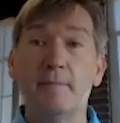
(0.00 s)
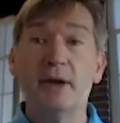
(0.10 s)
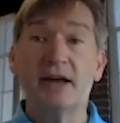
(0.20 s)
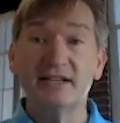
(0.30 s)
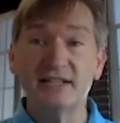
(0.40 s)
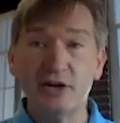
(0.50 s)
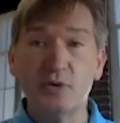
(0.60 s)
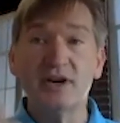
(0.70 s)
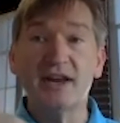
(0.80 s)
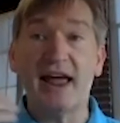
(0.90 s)
but
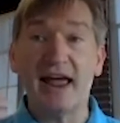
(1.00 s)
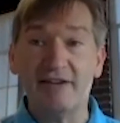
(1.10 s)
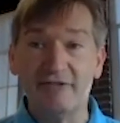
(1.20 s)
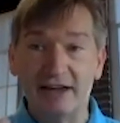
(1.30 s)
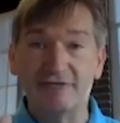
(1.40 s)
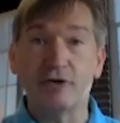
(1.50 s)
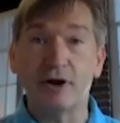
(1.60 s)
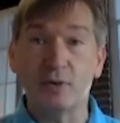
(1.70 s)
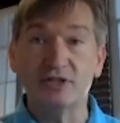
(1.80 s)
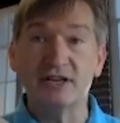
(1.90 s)
continuing to have that
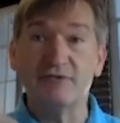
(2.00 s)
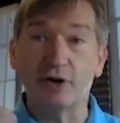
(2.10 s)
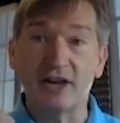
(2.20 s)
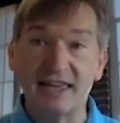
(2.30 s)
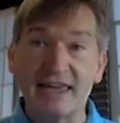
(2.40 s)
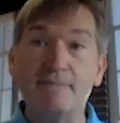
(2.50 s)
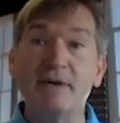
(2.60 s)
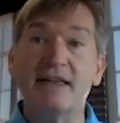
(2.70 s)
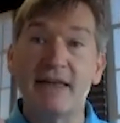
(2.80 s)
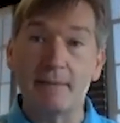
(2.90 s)
frequency for
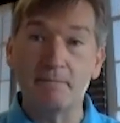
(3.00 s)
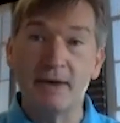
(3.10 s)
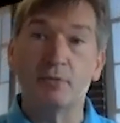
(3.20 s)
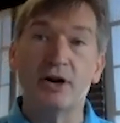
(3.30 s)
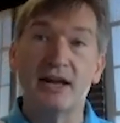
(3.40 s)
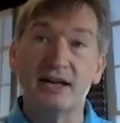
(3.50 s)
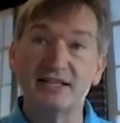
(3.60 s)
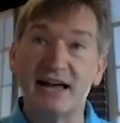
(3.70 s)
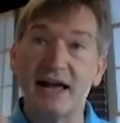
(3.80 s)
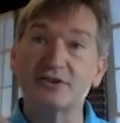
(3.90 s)
keeping that memory
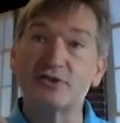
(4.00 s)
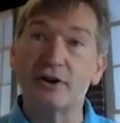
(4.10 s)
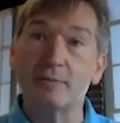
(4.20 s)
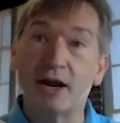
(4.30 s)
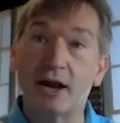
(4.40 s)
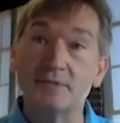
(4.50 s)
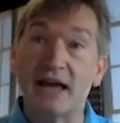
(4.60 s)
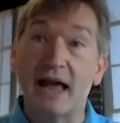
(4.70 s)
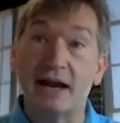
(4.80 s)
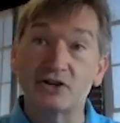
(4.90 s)
intact so that it becomes
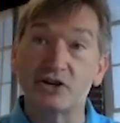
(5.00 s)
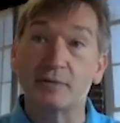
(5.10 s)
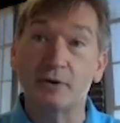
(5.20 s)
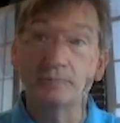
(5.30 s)
actionable.